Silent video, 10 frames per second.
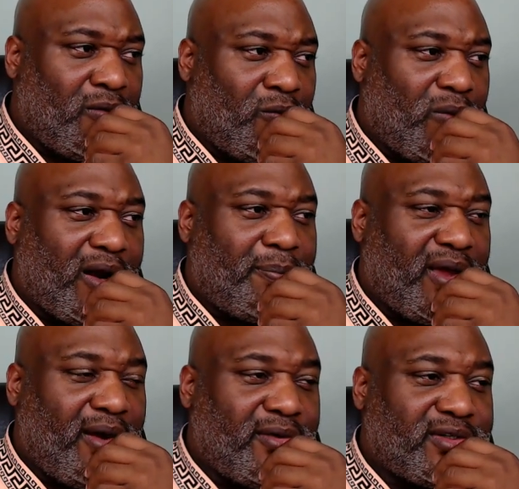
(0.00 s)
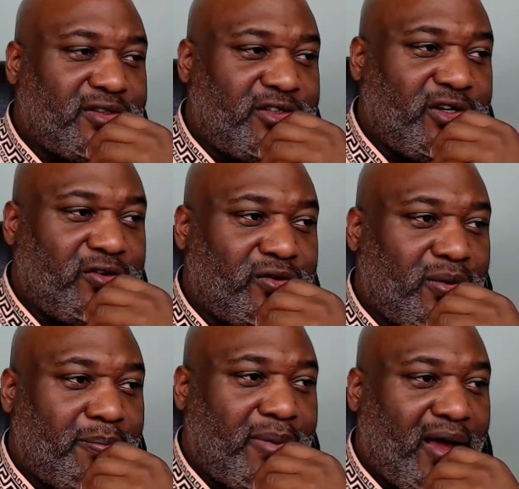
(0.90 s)
why do parents and
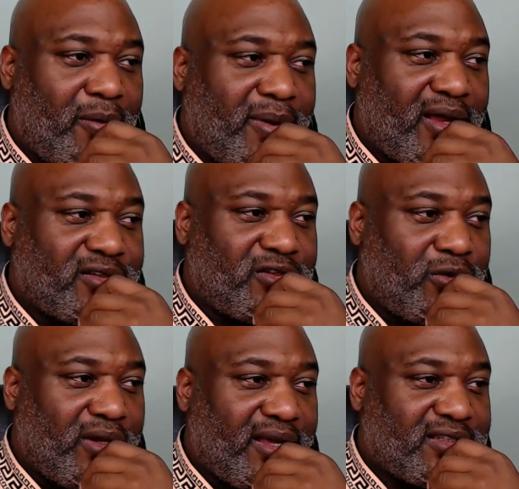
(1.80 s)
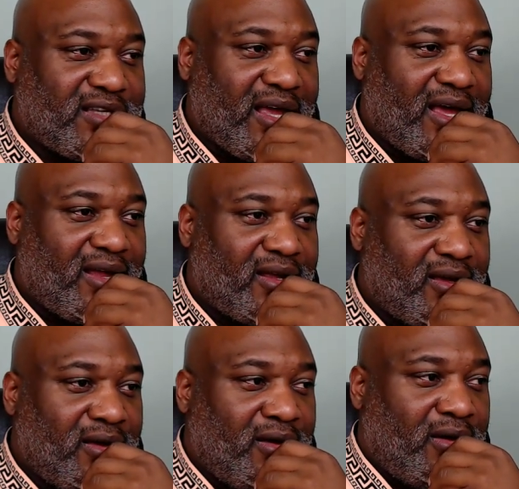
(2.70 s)
children battle back to school anxiety?
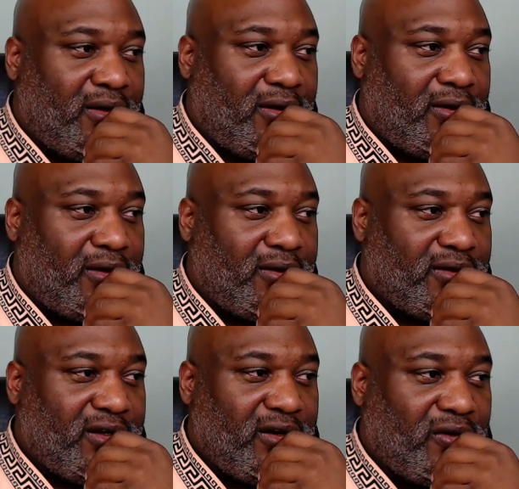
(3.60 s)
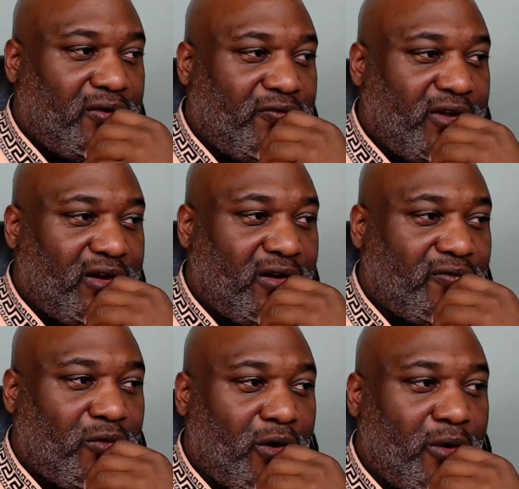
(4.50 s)
Uh, you know, feeling
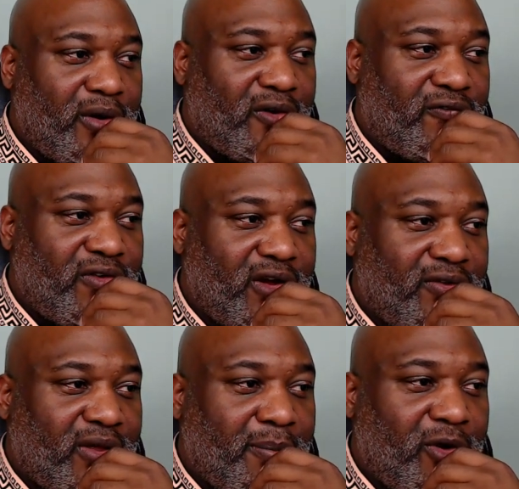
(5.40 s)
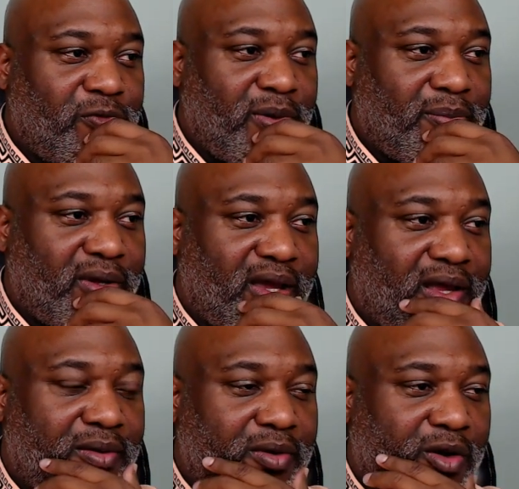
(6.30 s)
of worry or fear that most people
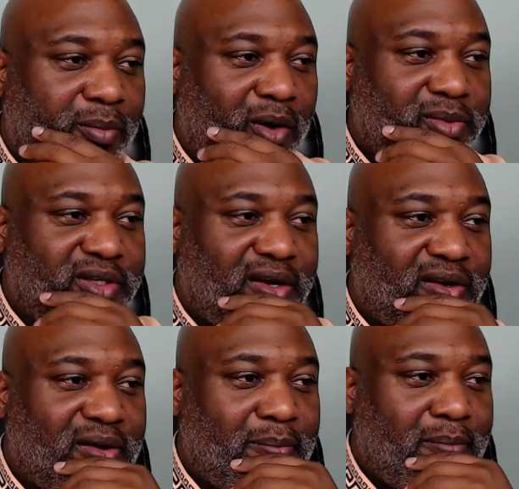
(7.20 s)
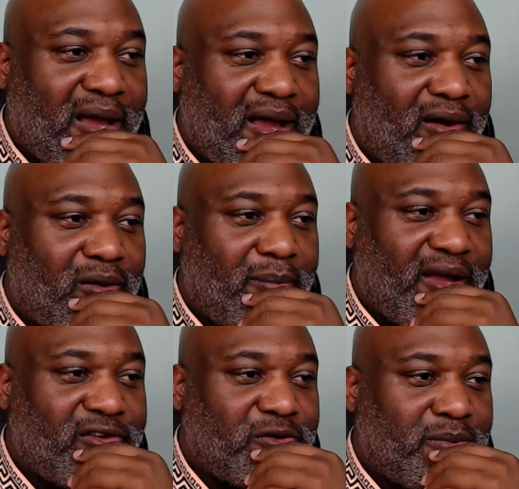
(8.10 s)
can, you know, momentarily mild or
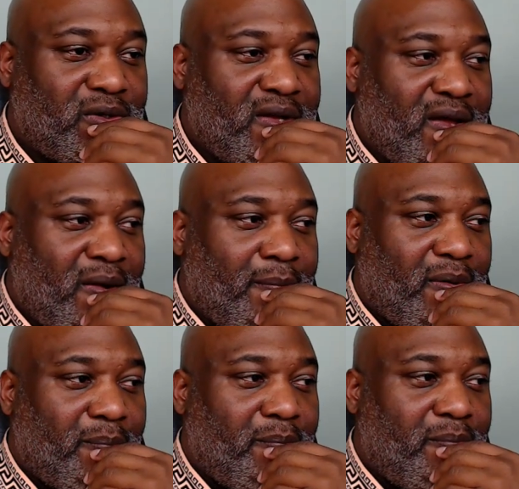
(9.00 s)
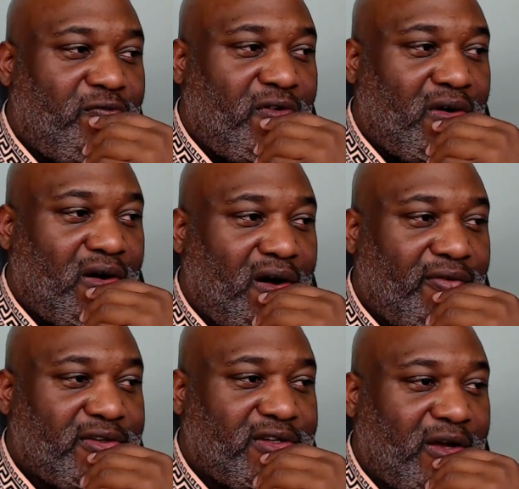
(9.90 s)
manageable, but for
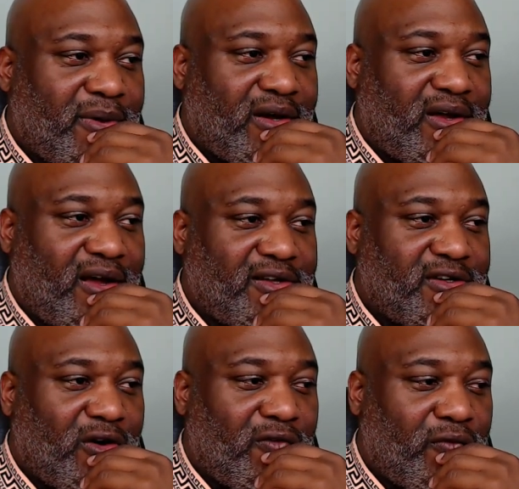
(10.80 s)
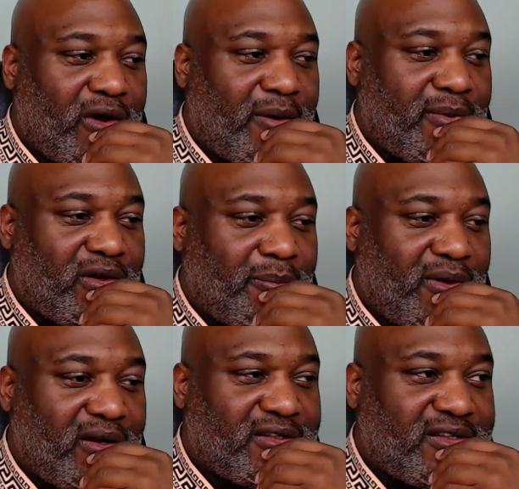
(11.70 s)
others it can be a constant, overwhelming,
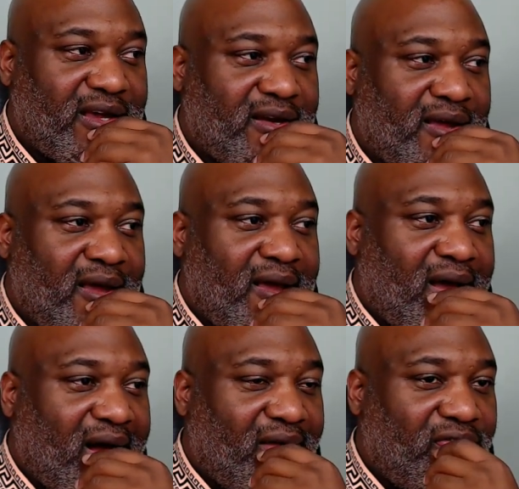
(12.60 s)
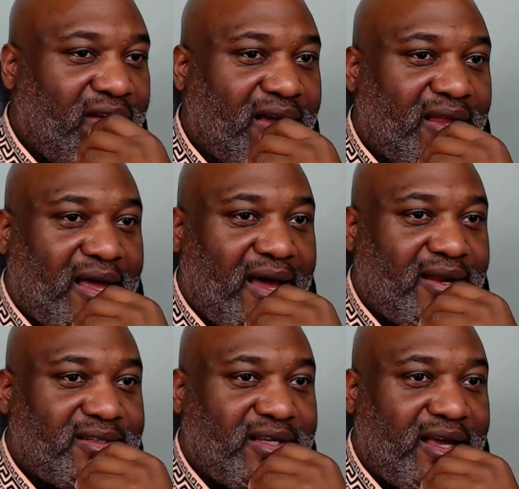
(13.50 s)
debilitating. I think a lot
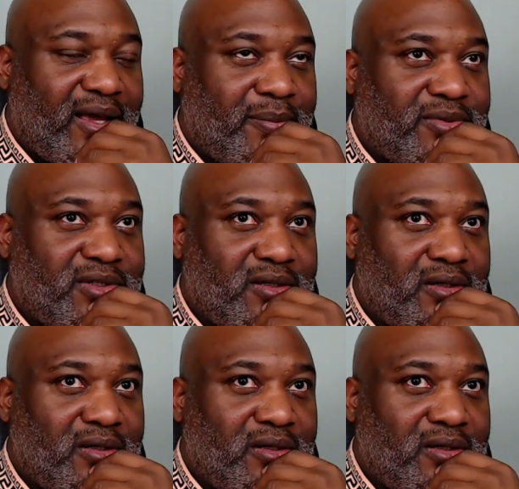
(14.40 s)
of times,